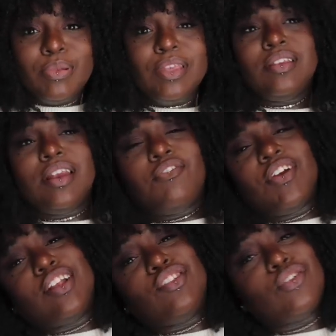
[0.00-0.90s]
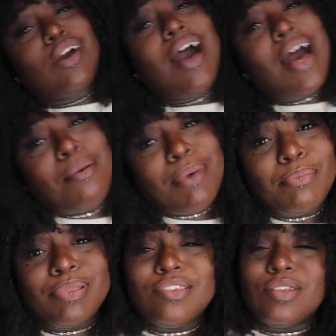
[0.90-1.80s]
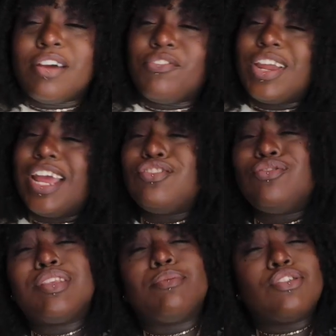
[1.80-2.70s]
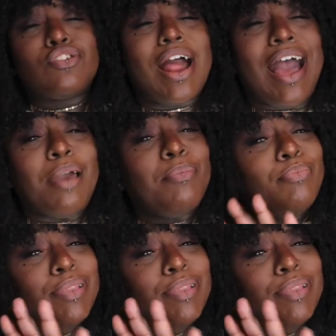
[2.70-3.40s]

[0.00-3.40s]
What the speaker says: please do not forget to comment, please do not forget to subscribe.